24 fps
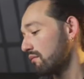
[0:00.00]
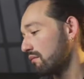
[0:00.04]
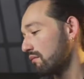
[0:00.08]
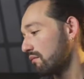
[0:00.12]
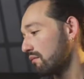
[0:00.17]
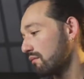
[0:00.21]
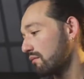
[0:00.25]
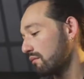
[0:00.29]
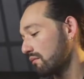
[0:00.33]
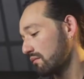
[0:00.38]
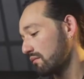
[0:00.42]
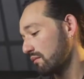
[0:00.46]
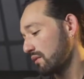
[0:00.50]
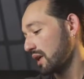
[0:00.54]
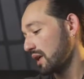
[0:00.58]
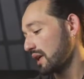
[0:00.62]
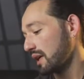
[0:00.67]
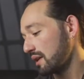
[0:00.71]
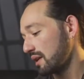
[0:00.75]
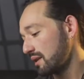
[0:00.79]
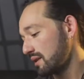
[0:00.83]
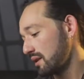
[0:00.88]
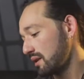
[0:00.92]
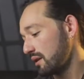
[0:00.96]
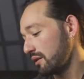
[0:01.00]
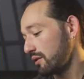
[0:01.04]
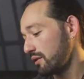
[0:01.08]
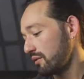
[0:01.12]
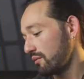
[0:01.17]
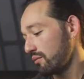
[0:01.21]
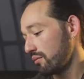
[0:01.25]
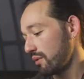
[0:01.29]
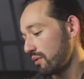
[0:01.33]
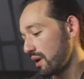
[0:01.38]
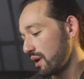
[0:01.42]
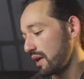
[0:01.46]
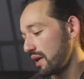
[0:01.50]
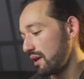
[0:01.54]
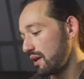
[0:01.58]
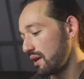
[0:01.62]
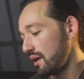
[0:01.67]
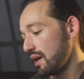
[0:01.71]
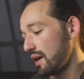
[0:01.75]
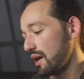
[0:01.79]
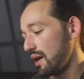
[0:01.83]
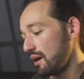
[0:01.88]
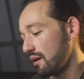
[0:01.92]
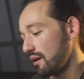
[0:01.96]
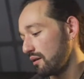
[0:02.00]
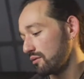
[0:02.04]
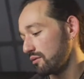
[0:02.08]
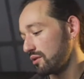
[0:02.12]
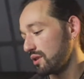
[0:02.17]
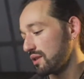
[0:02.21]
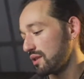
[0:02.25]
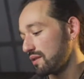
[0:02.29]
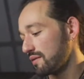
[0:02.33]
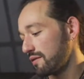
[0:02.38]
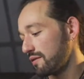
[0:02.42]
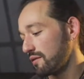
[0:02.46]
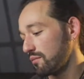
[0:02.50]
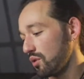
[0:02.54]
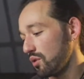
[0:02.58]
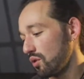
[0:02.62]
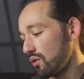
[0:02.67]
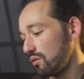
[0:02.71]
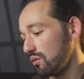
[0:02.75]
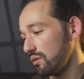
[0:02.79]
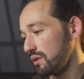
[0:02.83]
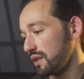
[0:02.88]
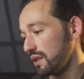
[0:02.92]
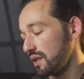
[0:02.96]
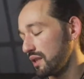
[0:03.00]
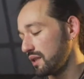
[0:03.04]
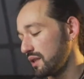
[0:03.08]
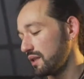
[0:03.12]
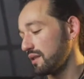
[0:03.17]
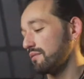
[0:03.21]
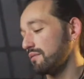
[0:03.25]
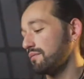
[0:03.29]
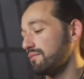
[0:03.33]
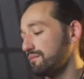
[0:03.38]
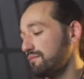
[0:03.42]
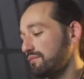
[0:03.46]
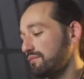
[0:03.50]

I can tell you right now, just from holding it,